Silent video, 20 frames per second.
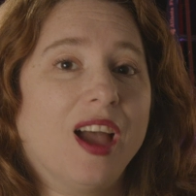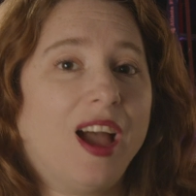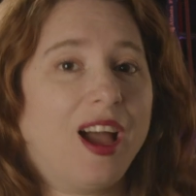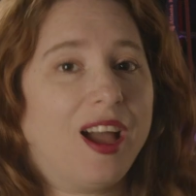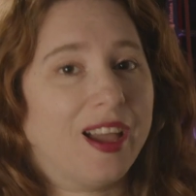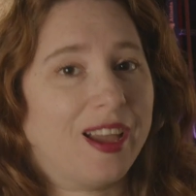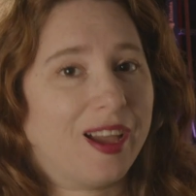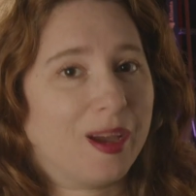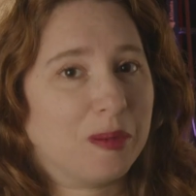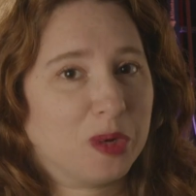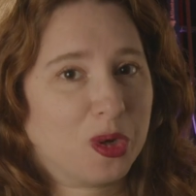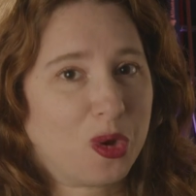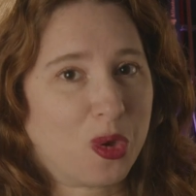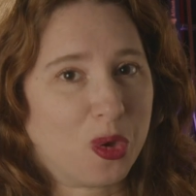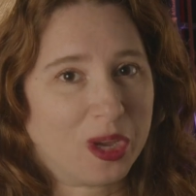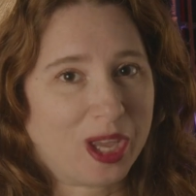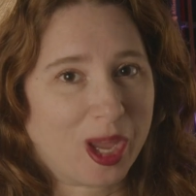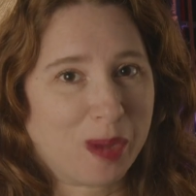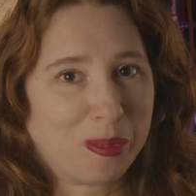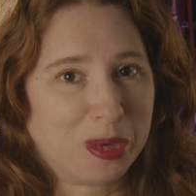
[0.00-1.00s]
Hi, I'm
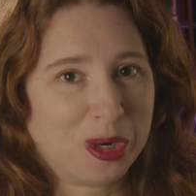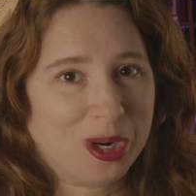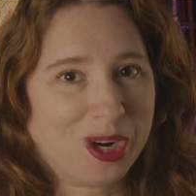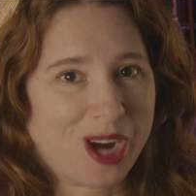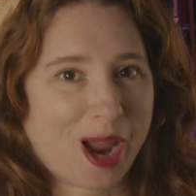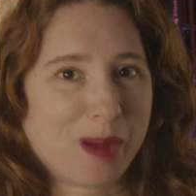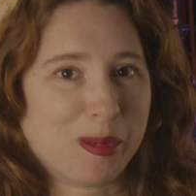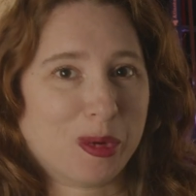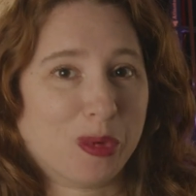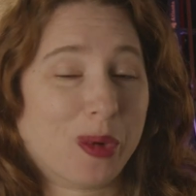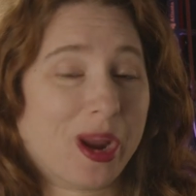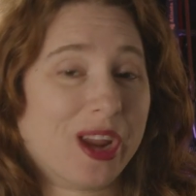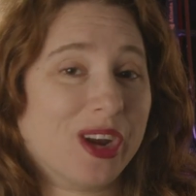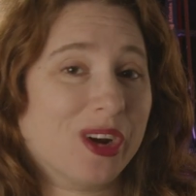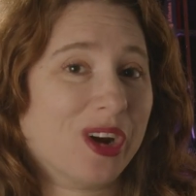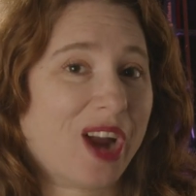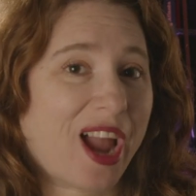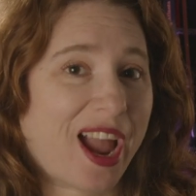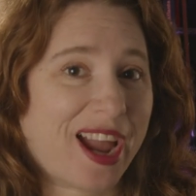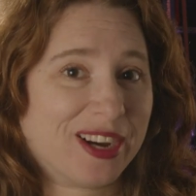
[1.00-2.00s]
Nicole Kemper. I'm a
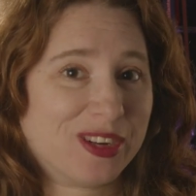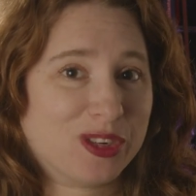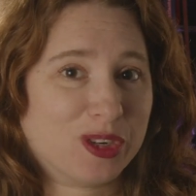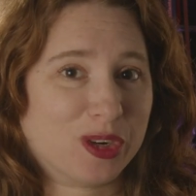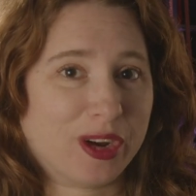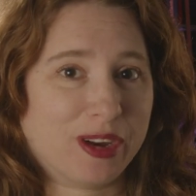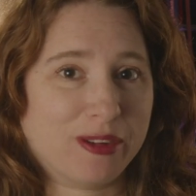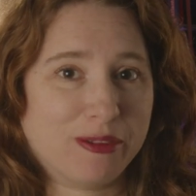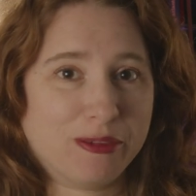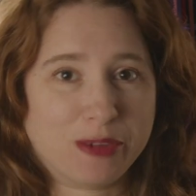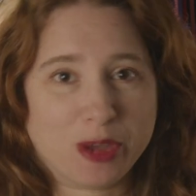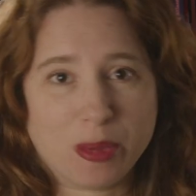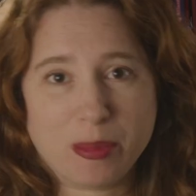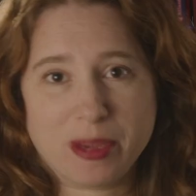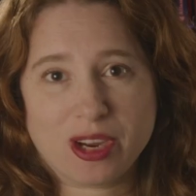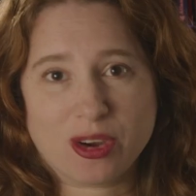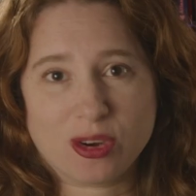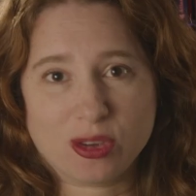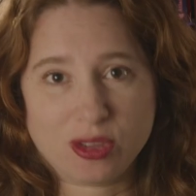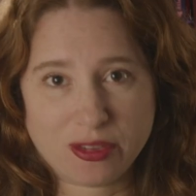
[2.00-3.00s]
writer, actor, and
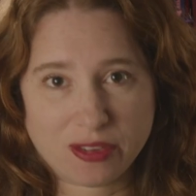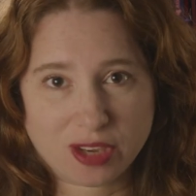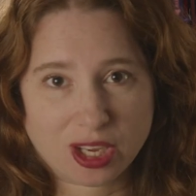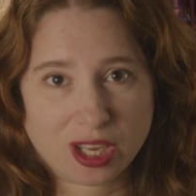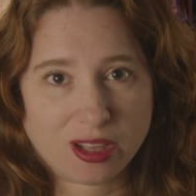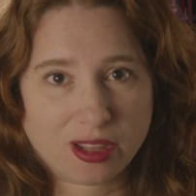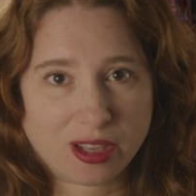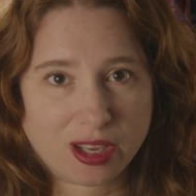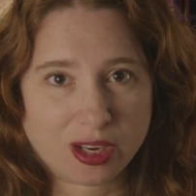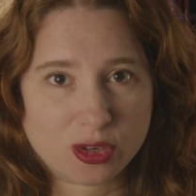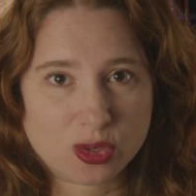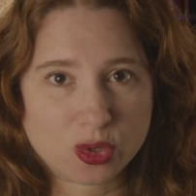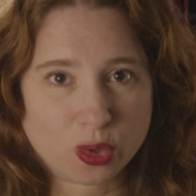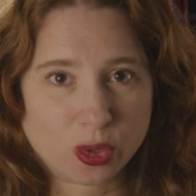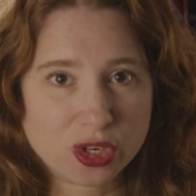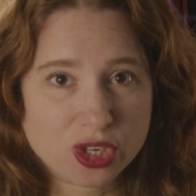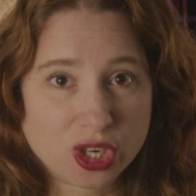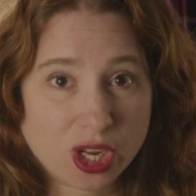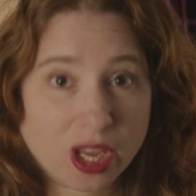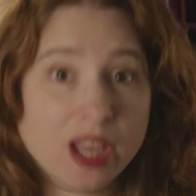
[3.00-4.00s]
filmmaker living in Atlanta,
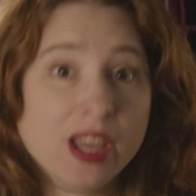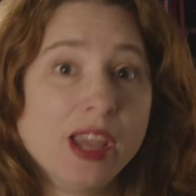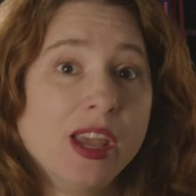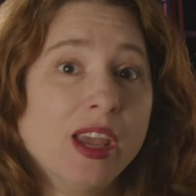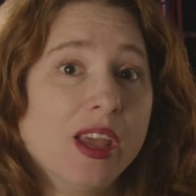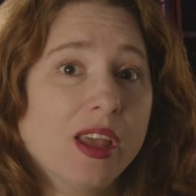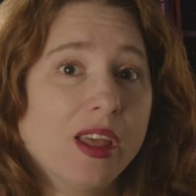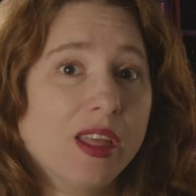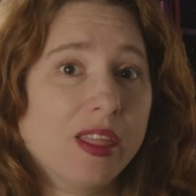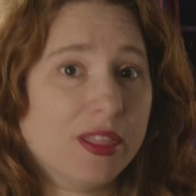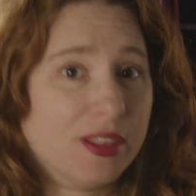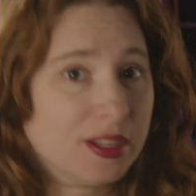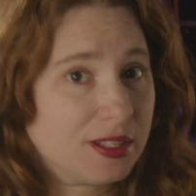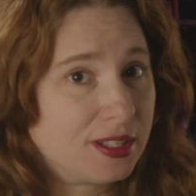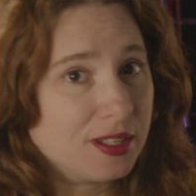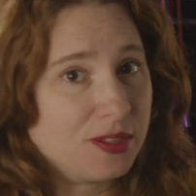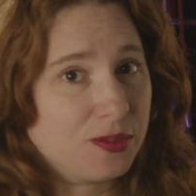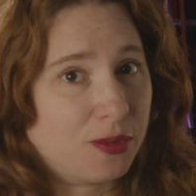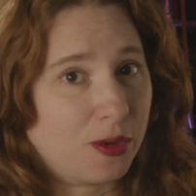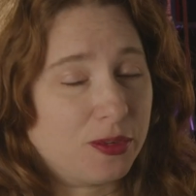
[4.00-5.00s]
Georgia.
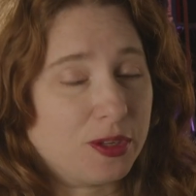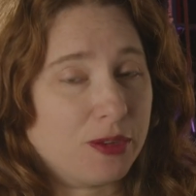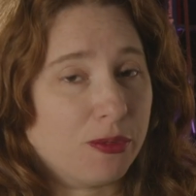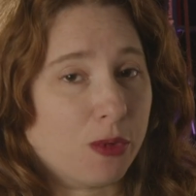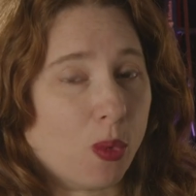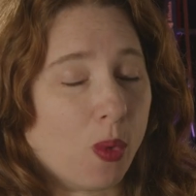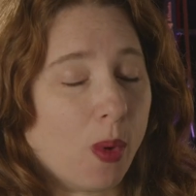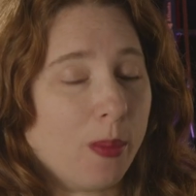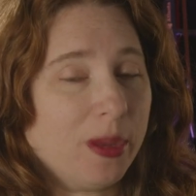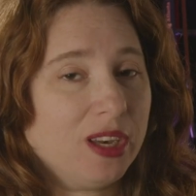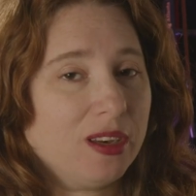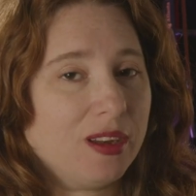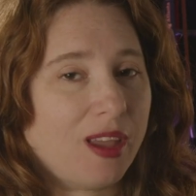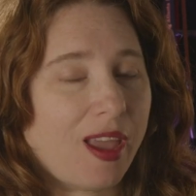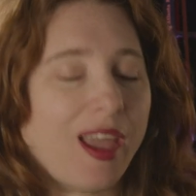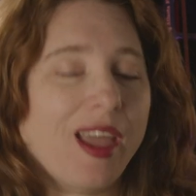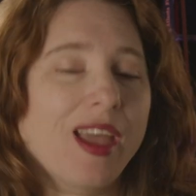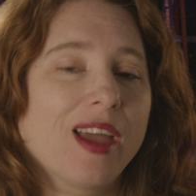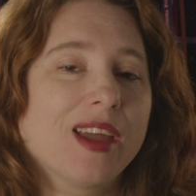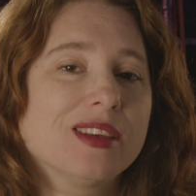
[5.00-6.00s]
This is 50 Foot Woman,
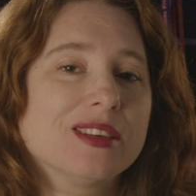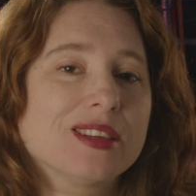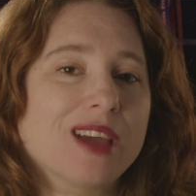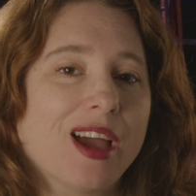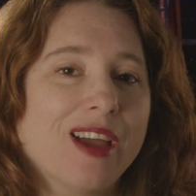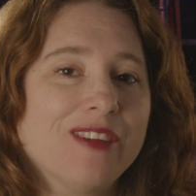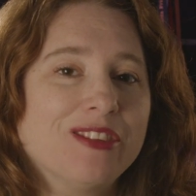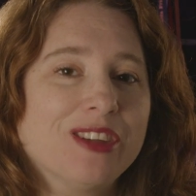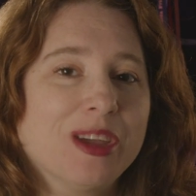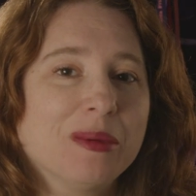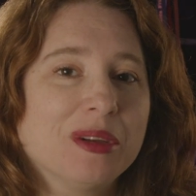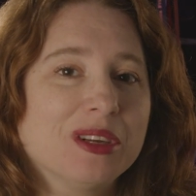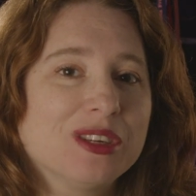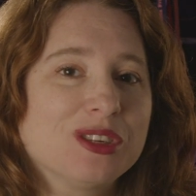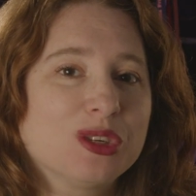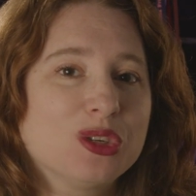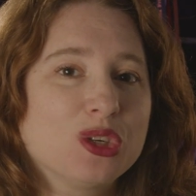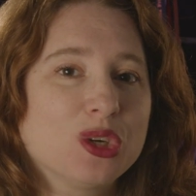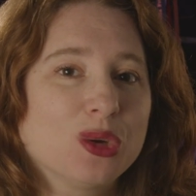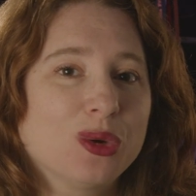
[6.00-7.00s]
and I've committed
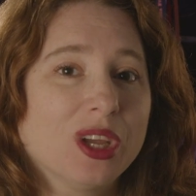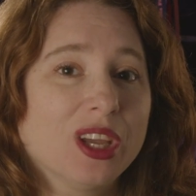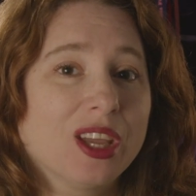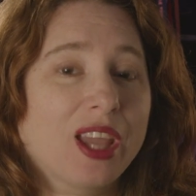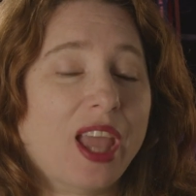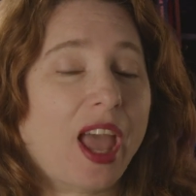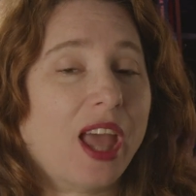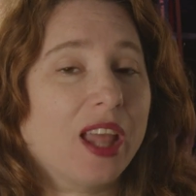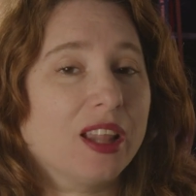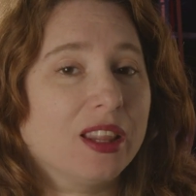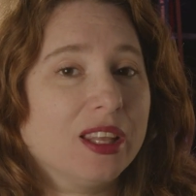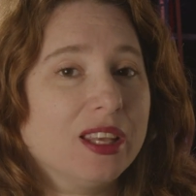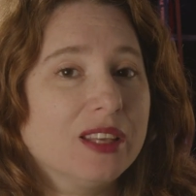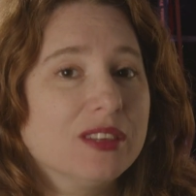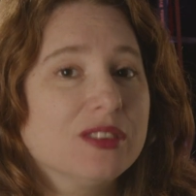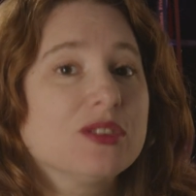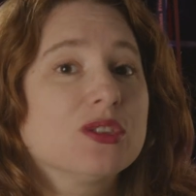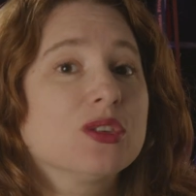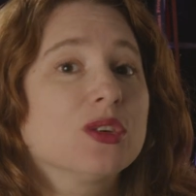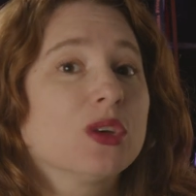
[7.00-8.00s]
to shooting at
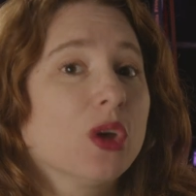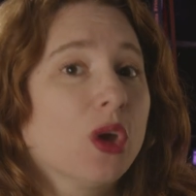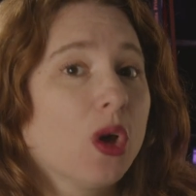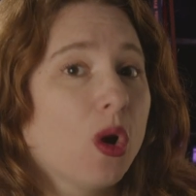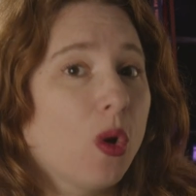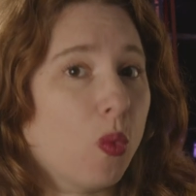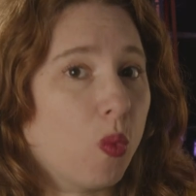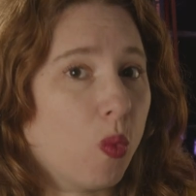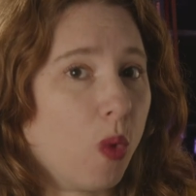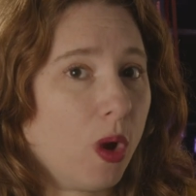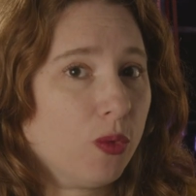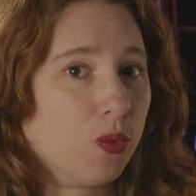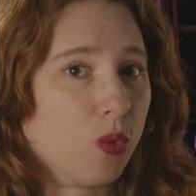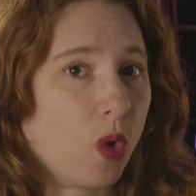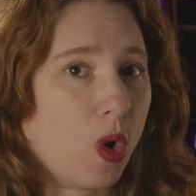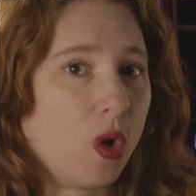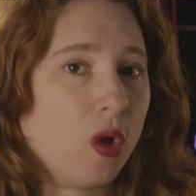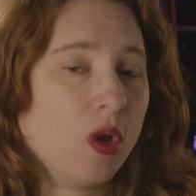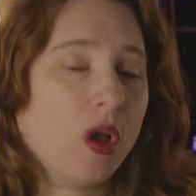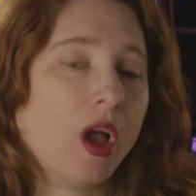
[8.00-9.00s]
least one
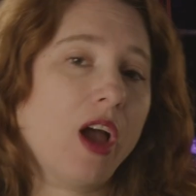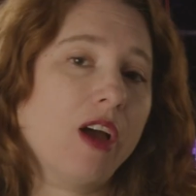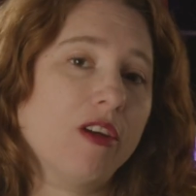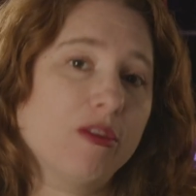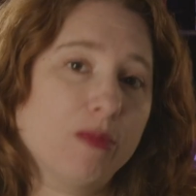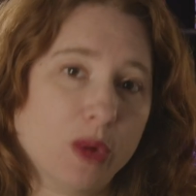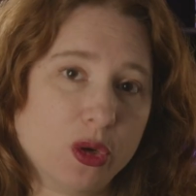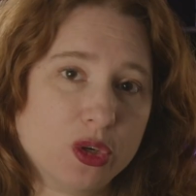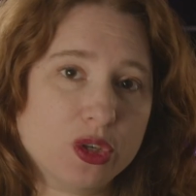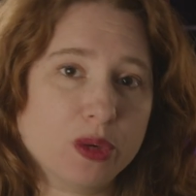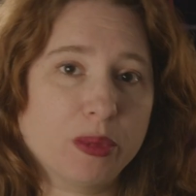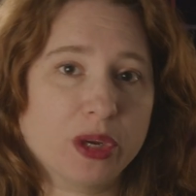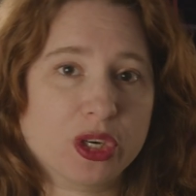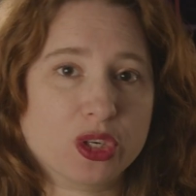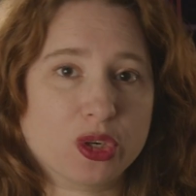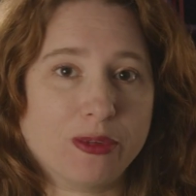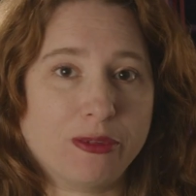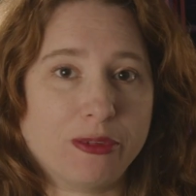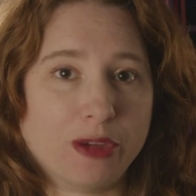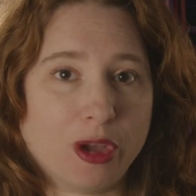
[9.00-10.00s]
roll of motion
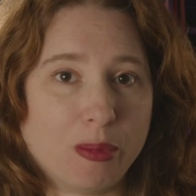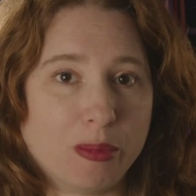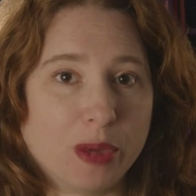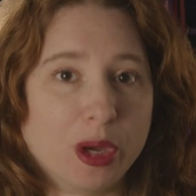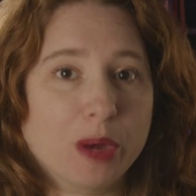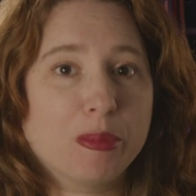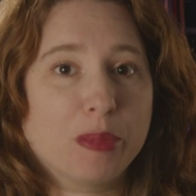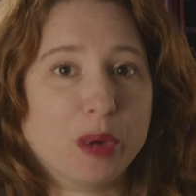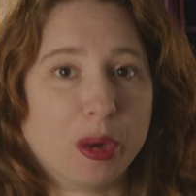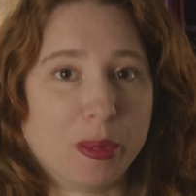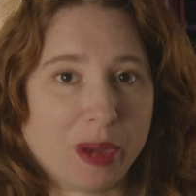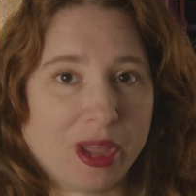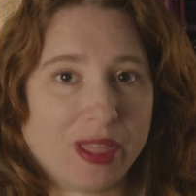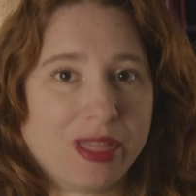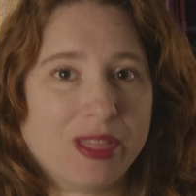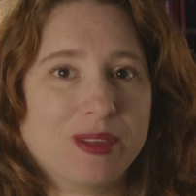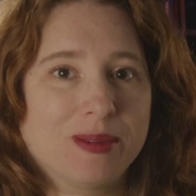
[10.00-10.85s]
picture film per month.